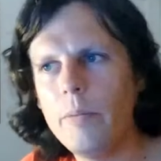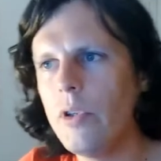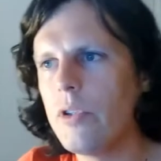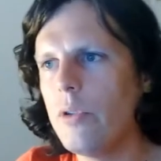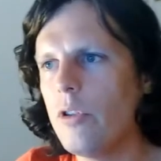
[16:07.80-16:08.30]

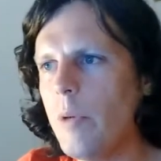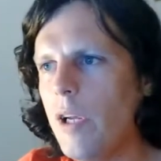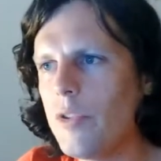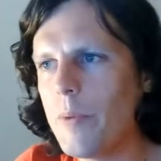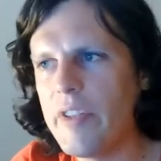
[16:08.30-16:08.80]
not sure
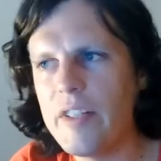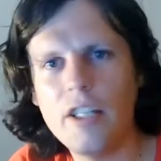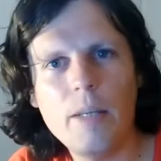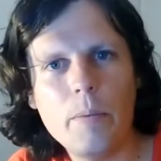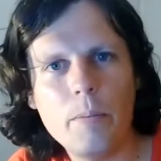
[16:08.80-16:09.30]
about is whether to
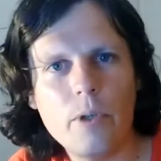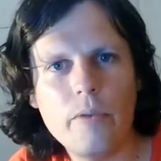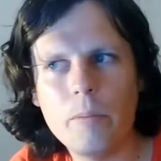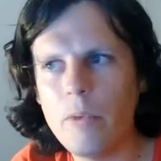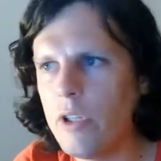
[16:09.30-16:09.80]
keep
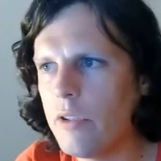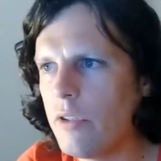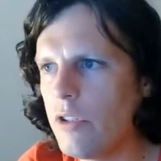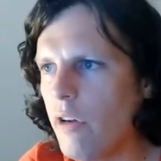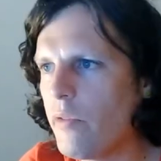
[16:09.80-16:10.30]
improving my
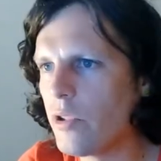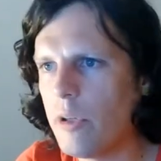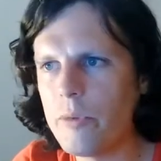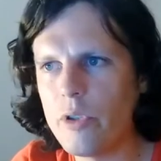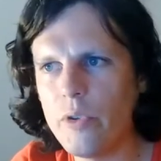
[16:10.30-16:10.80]

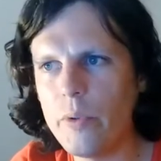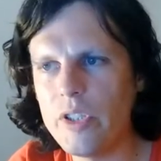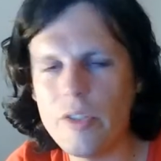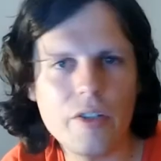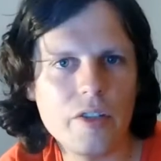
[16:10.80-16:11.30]
JavaScript software
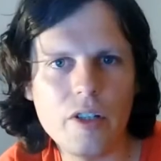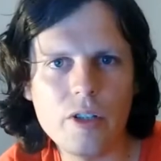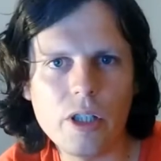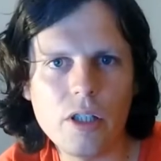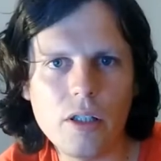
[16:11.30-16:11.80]

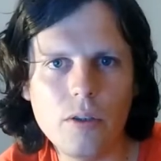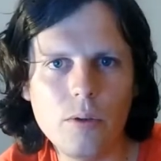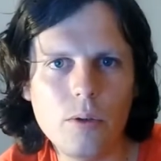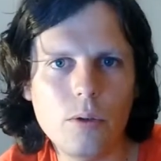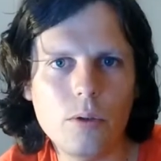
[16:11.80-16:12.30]
synthesizer
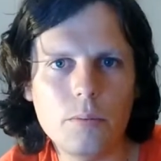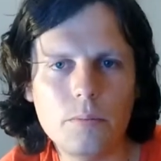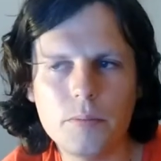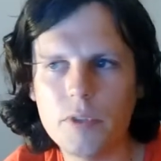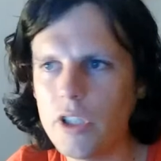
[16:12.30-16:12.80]
or
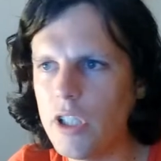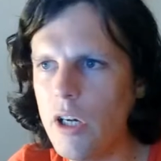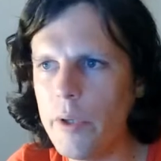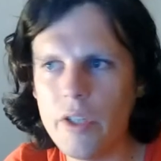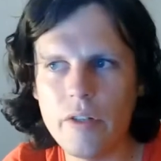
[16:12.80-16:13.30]

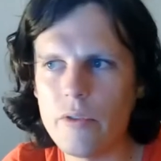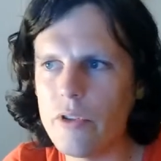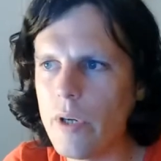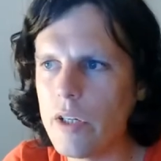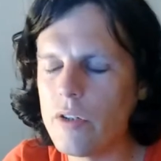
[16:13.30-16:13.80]
go in a different
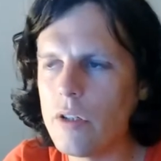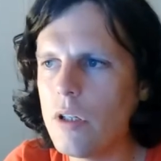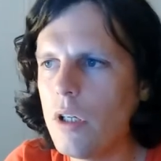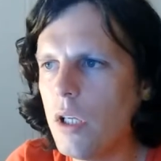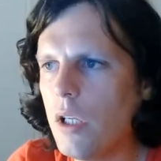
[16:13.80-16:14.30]
direction.
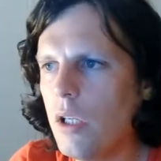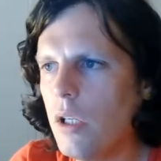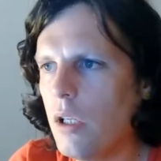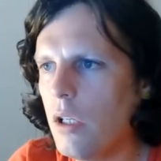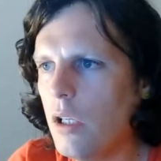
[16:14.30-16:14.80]

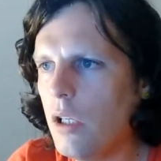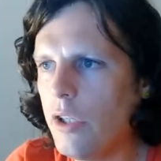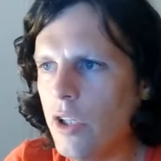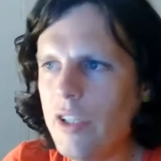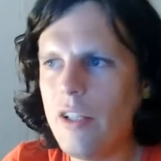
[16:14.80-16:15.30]
An
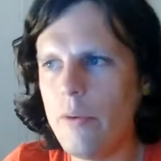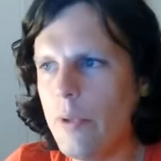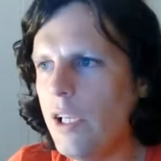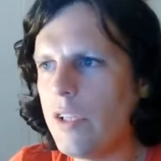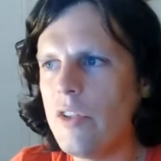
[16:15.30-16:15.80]
idea that
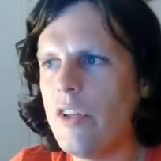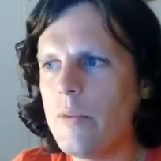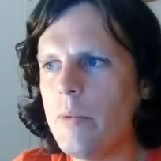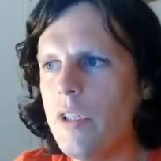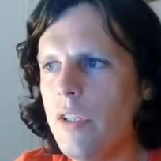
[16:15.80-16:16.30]
really excites
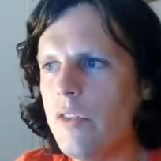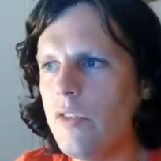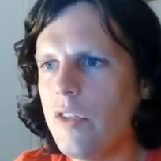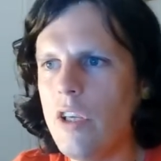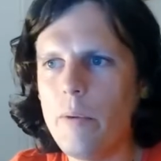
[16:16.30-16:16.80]
me is
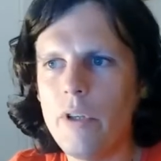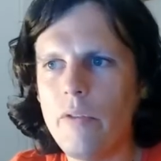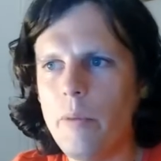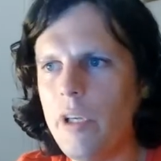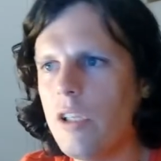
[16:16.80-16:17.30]
to get rid of
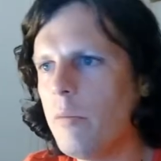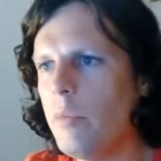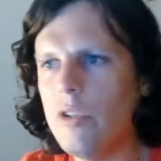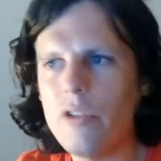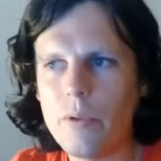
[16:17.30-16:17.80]
the big
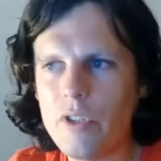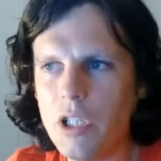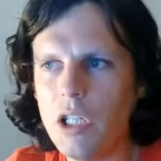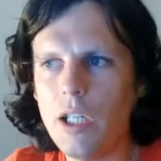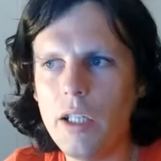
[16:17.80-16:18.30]
computer
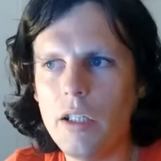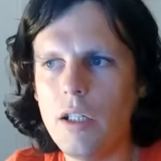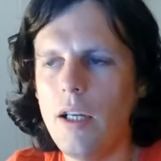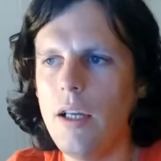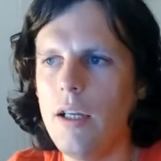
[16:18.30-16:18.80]
entirely
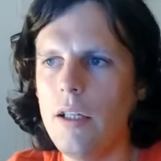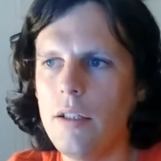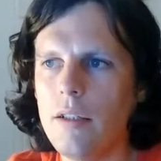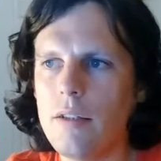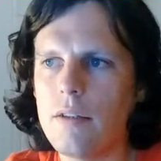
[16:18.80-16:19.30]

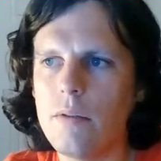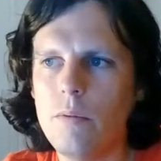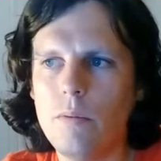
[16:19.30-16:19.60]
and